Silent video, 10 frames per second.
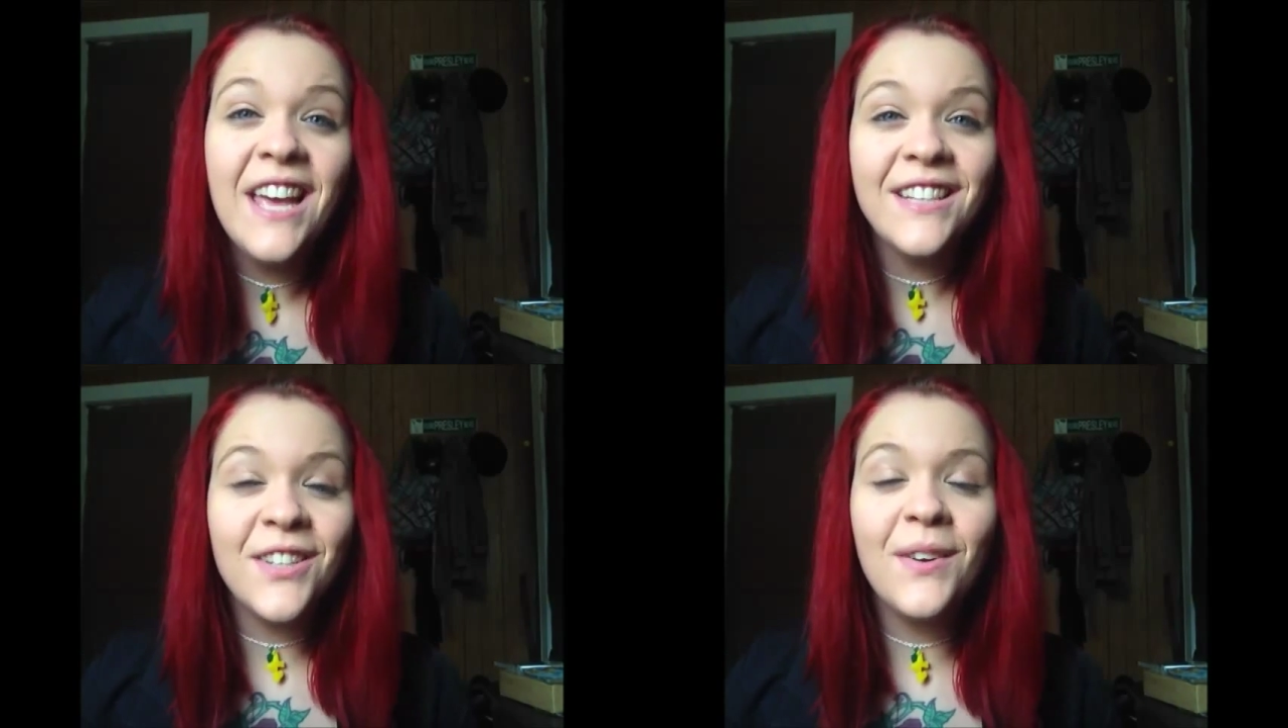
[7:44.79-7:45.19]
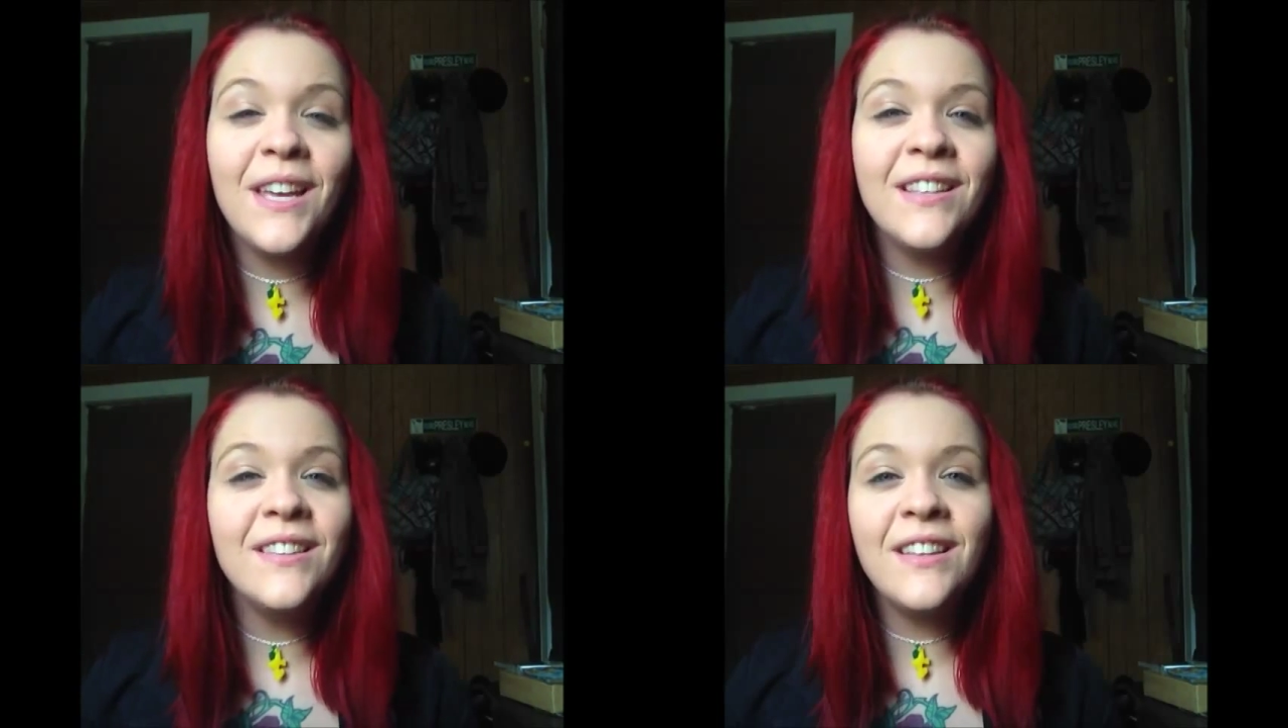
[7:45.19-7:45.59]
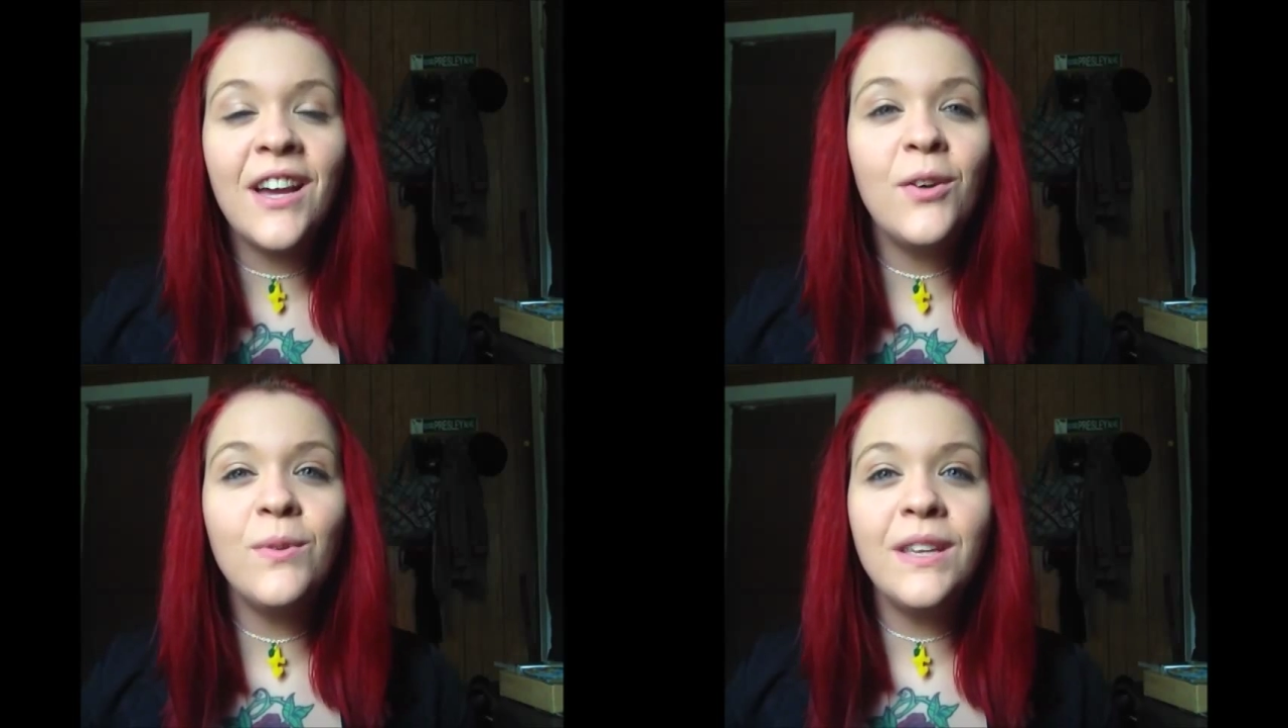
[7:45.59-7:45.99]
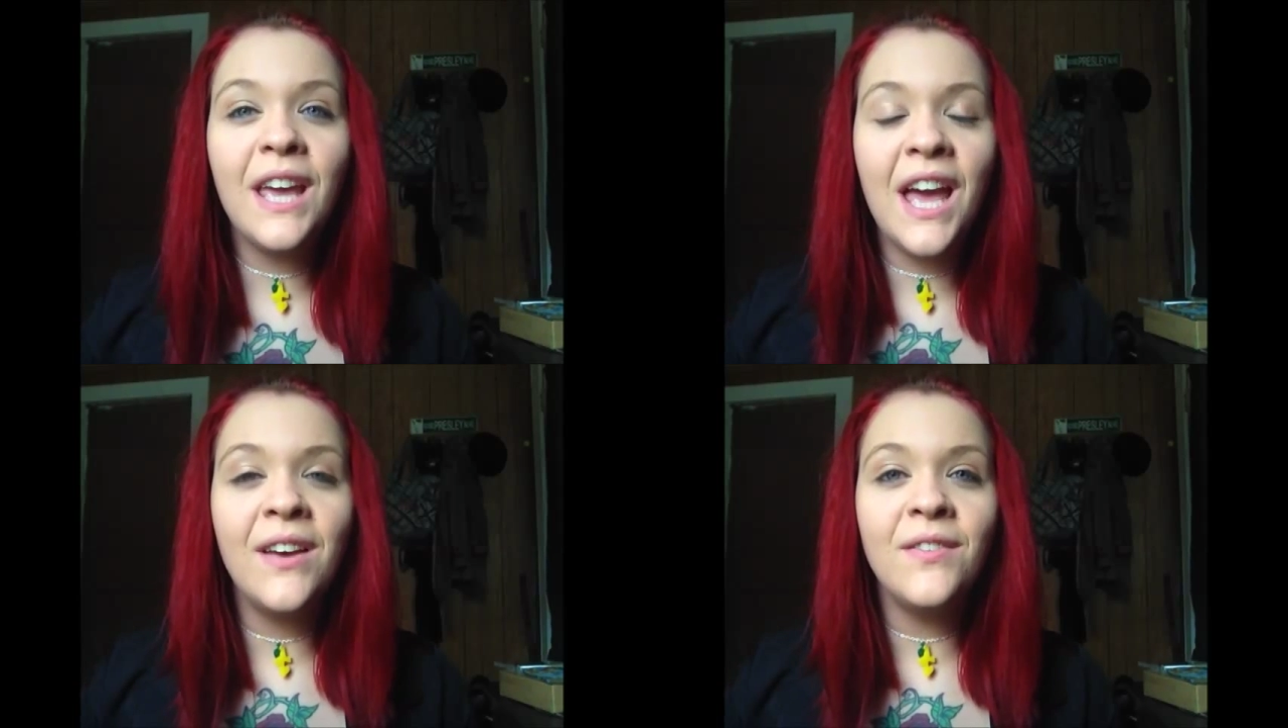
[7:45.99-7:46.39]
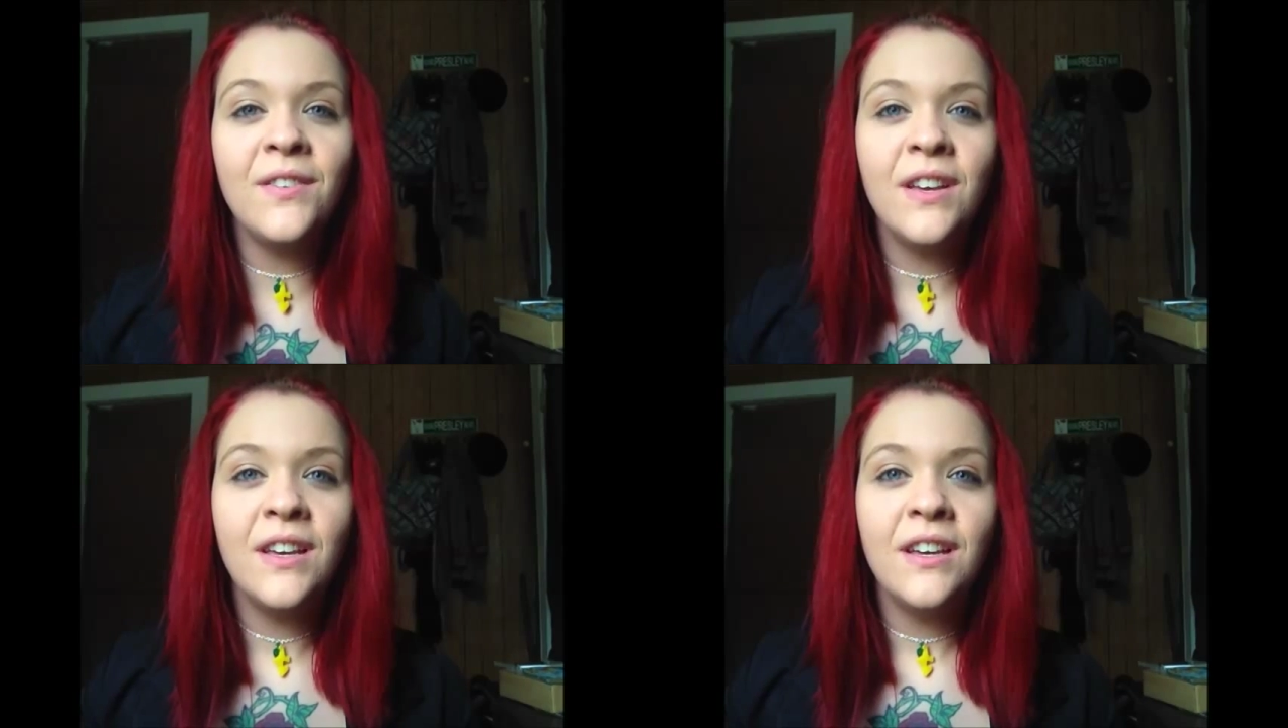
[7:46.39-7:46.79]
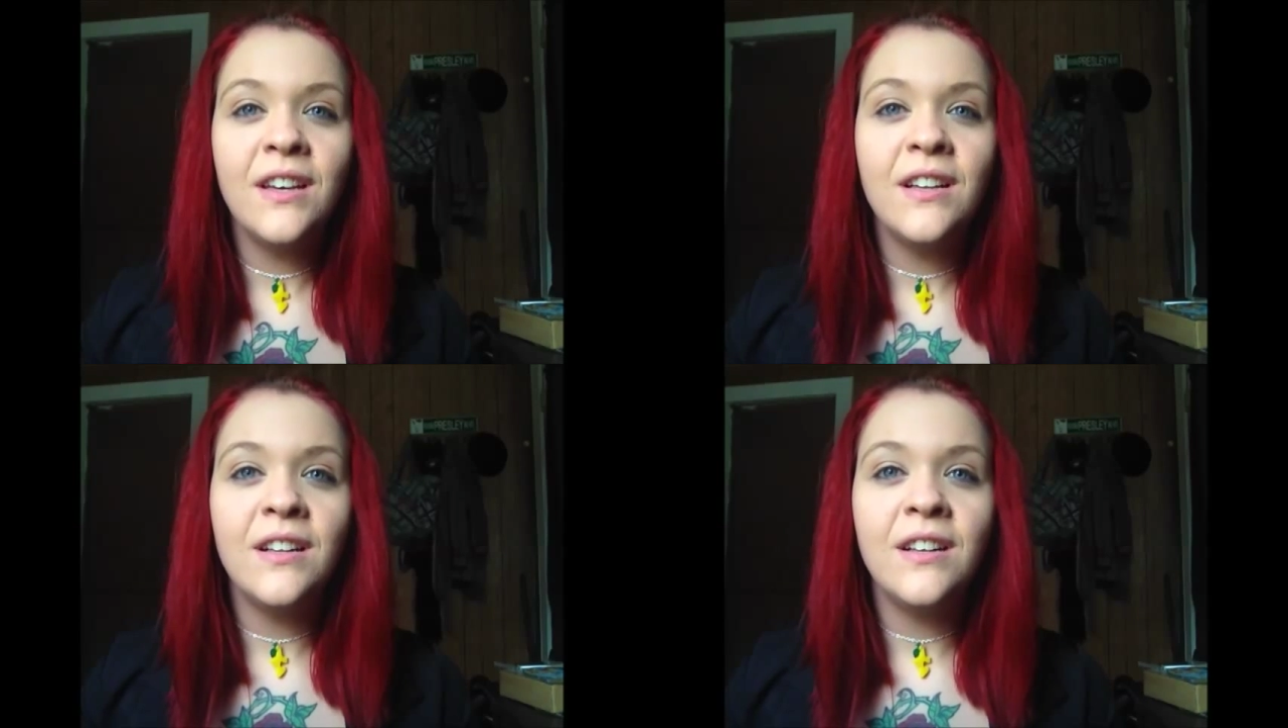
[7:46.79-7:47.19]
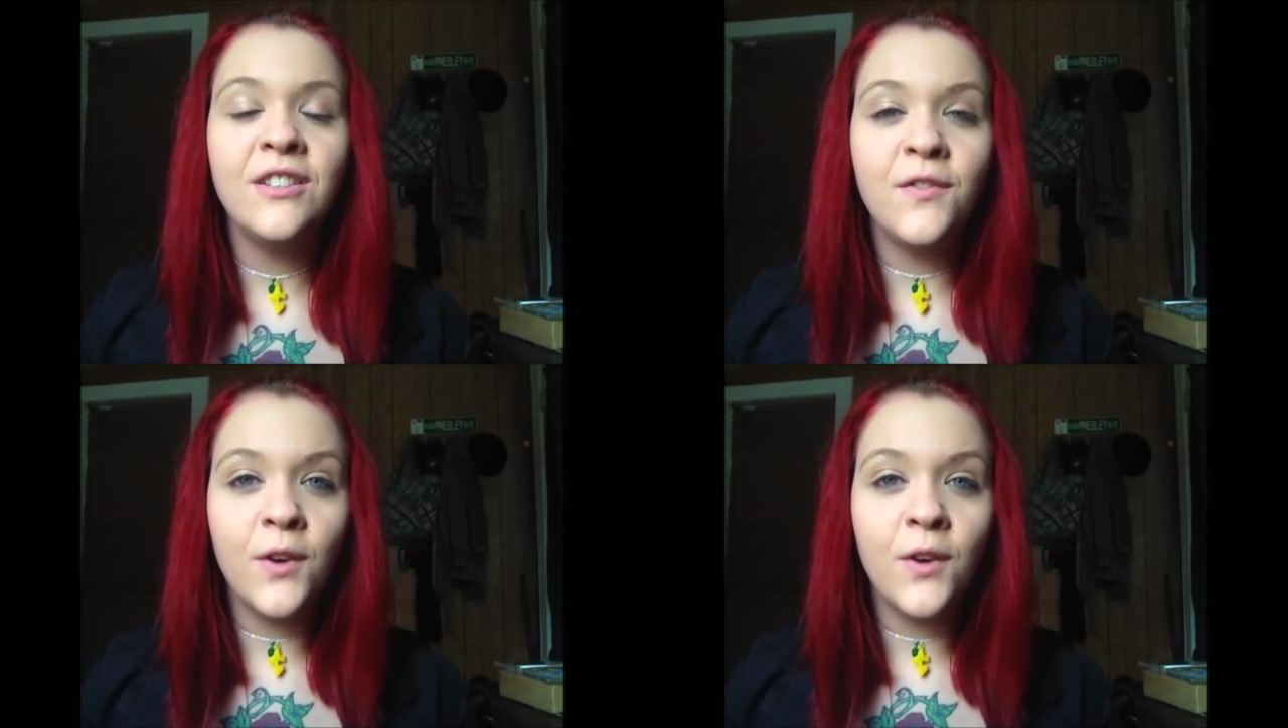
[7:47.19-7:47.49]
So I don't really have I